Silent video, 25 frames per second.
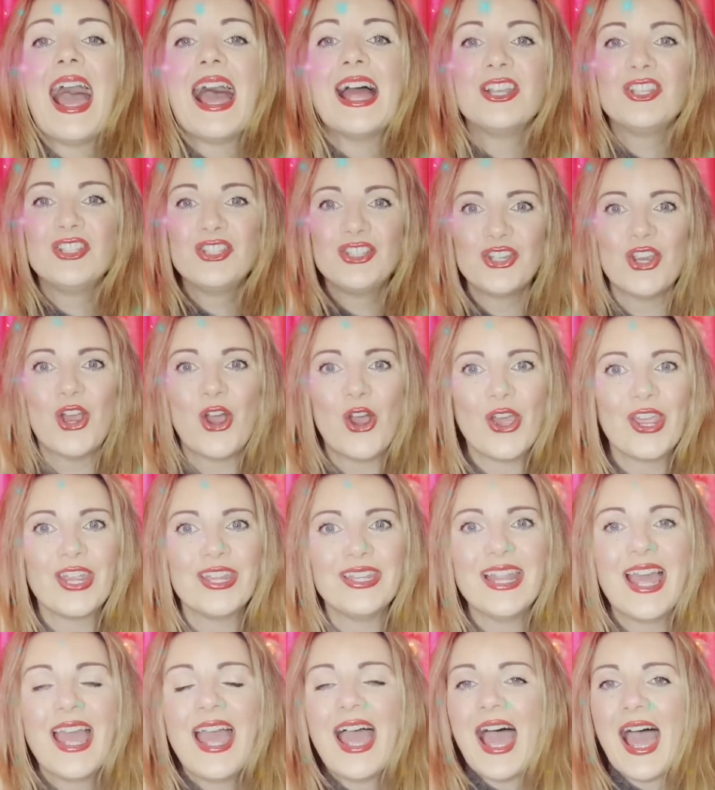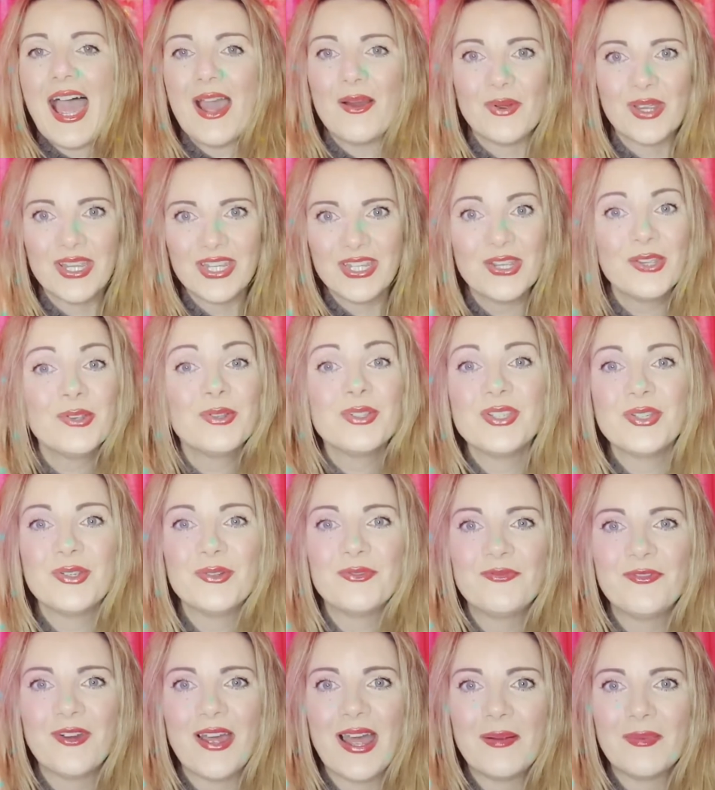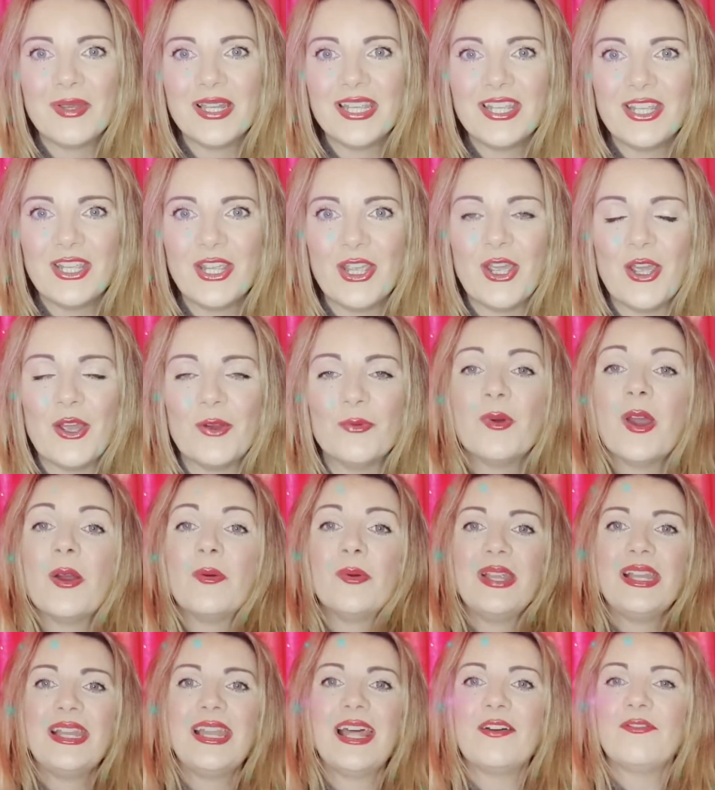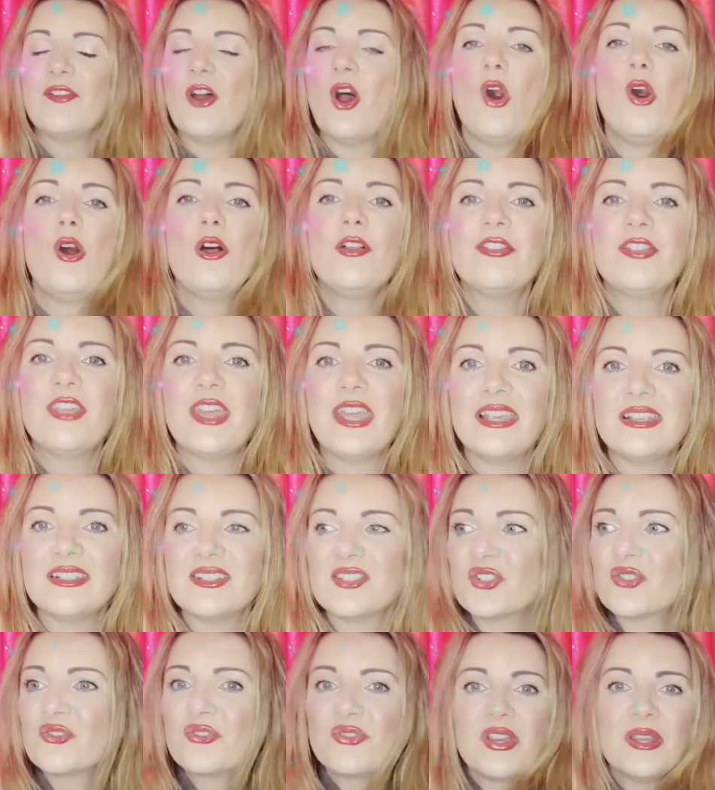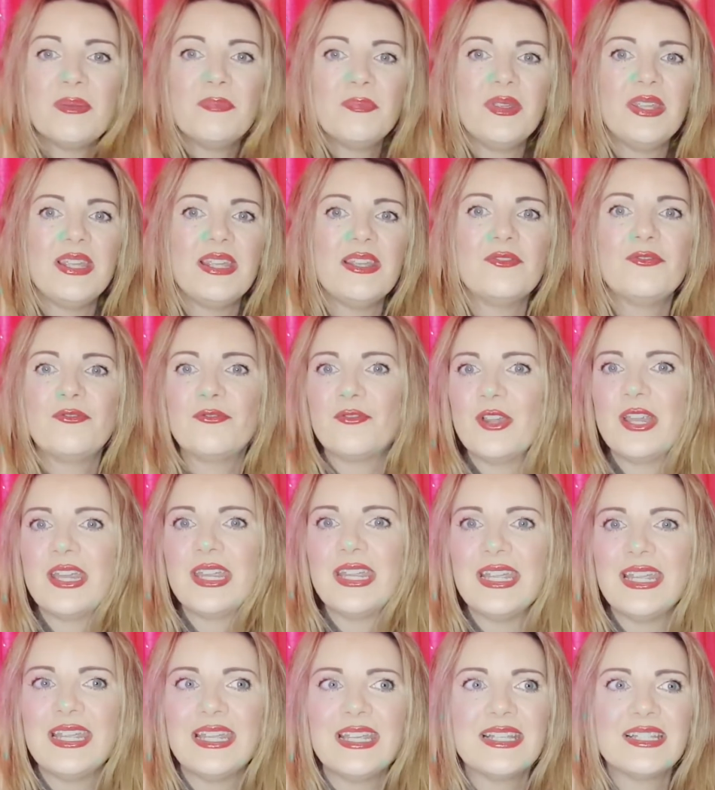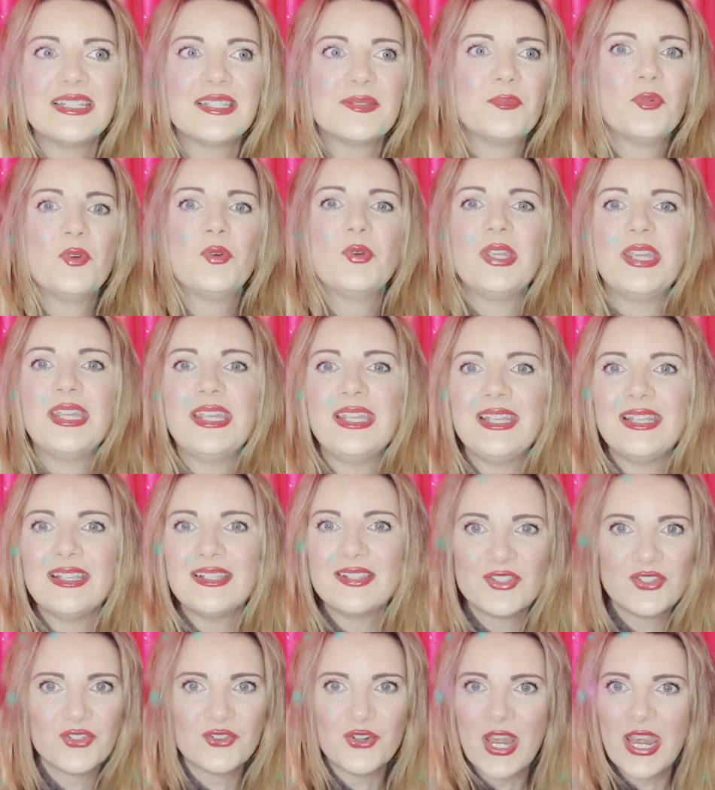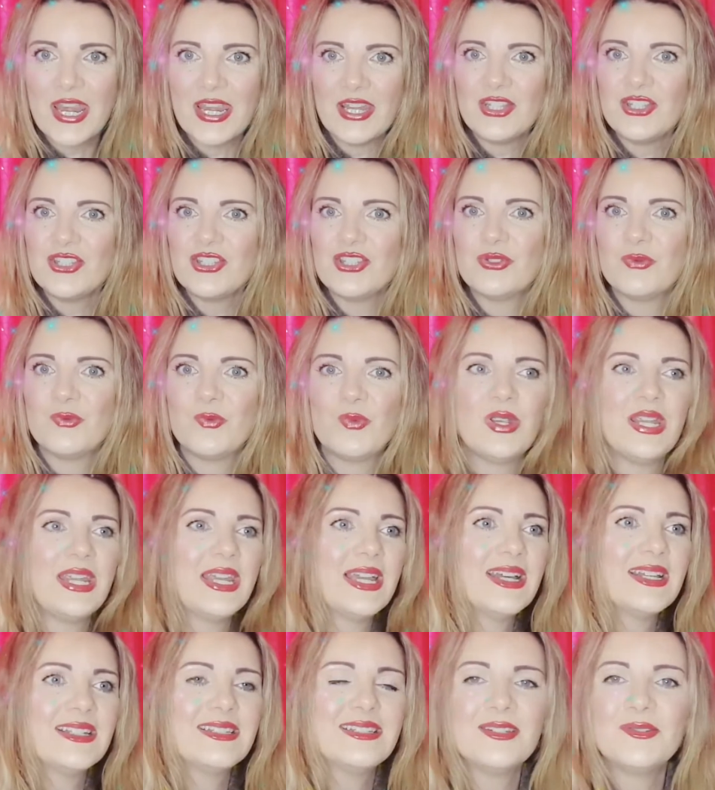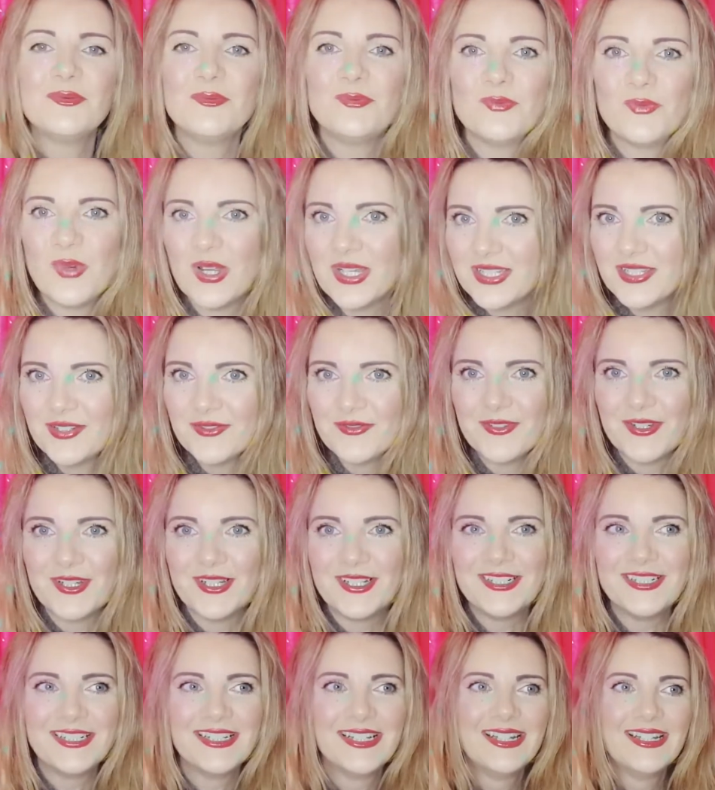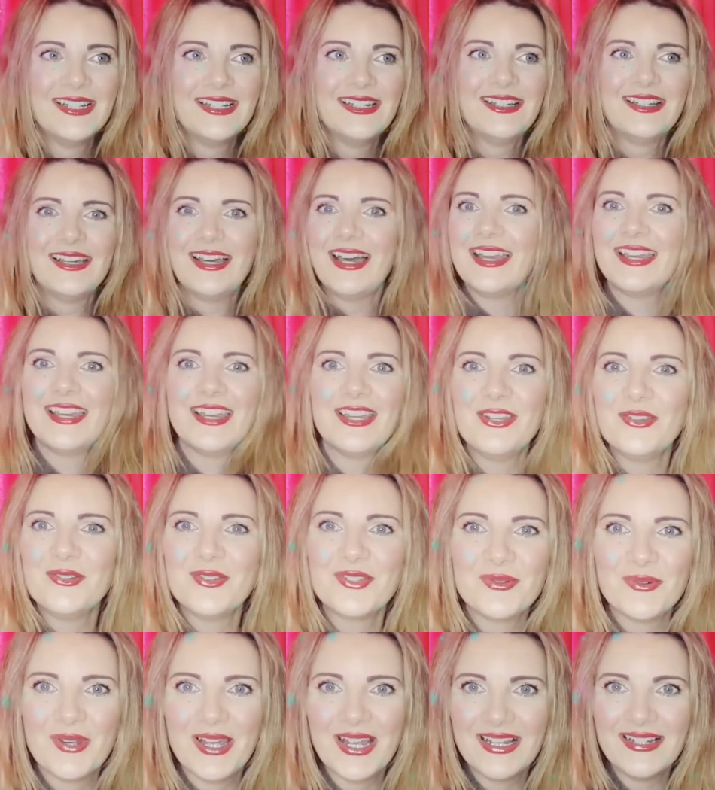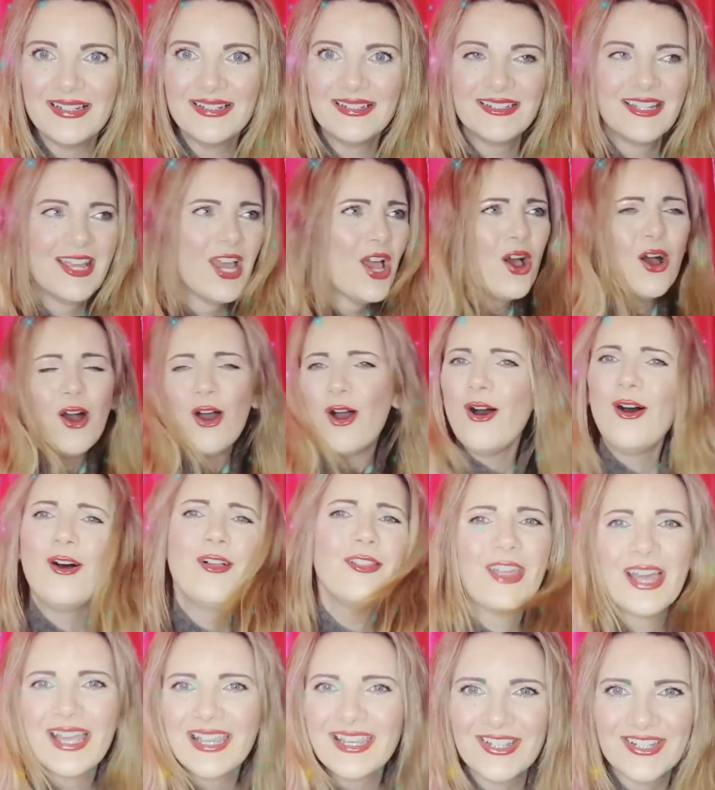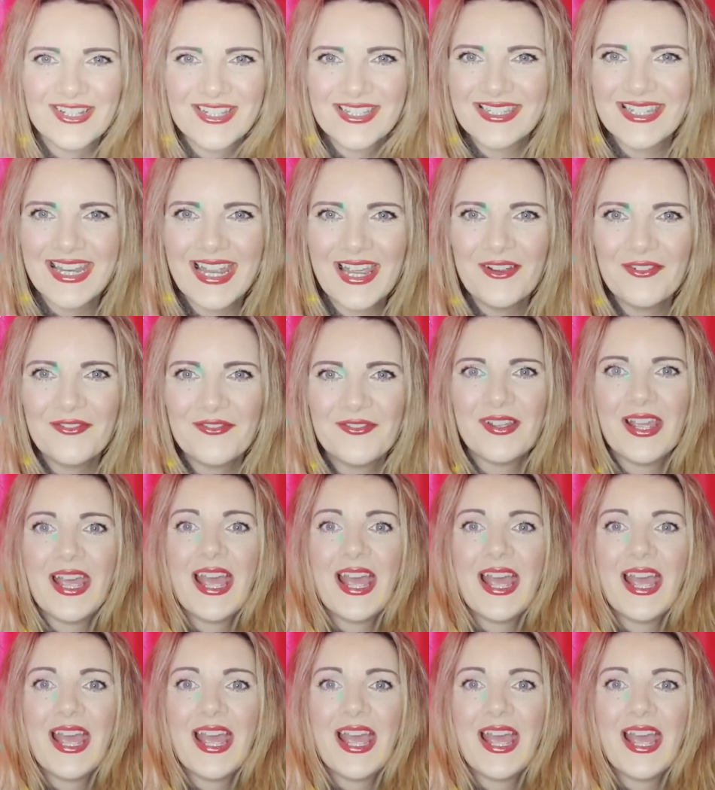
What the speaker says: and join our YouTube family here, where we love all things creepy, freaky, spooky, strange, weird and wonderful and unusual, all that good stuff.